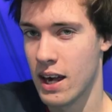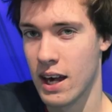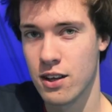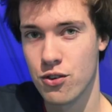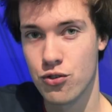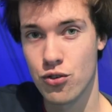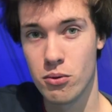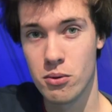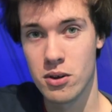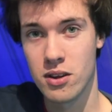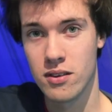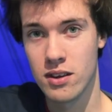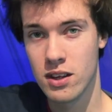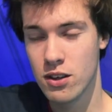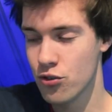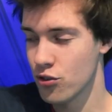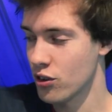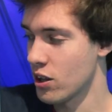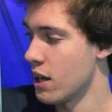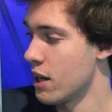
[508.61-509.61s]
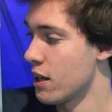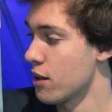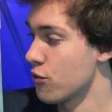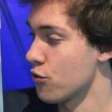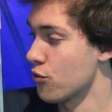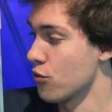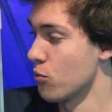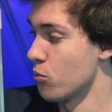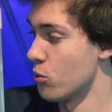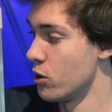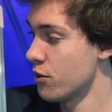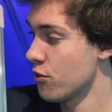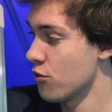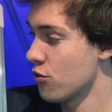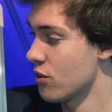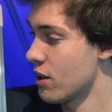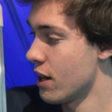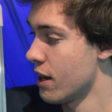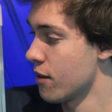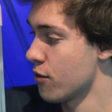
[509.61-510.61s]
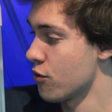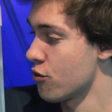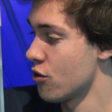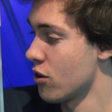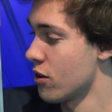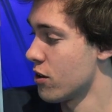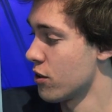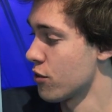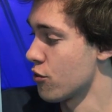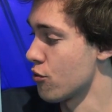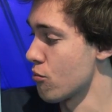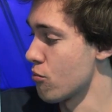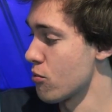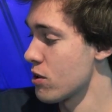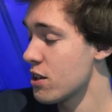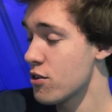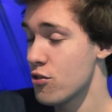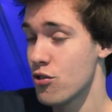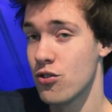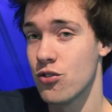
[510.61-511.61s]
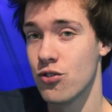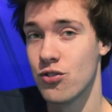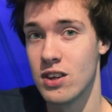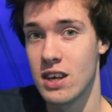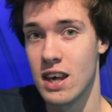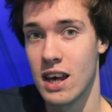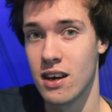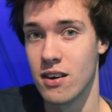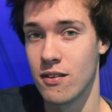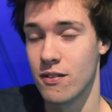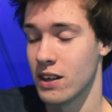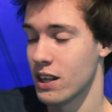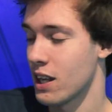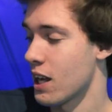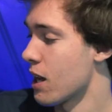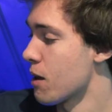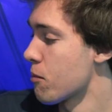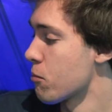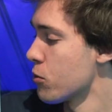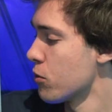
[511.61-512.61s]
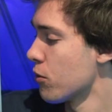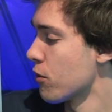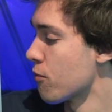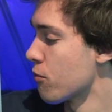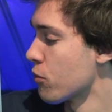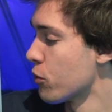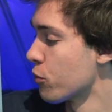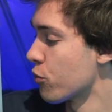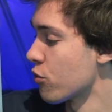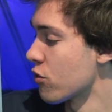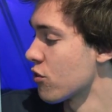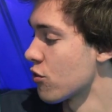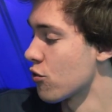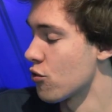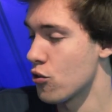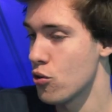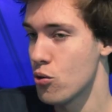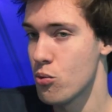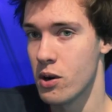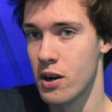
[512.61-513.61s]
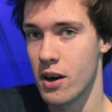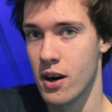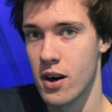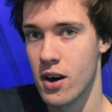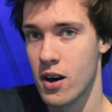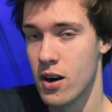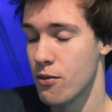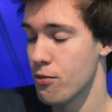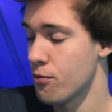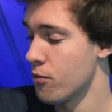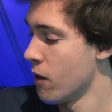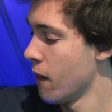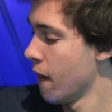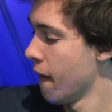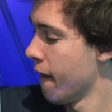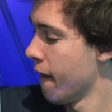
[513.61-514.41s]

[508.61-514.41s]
And so in this case, once that charge reaches the end of the cable, the voltage is 2.5,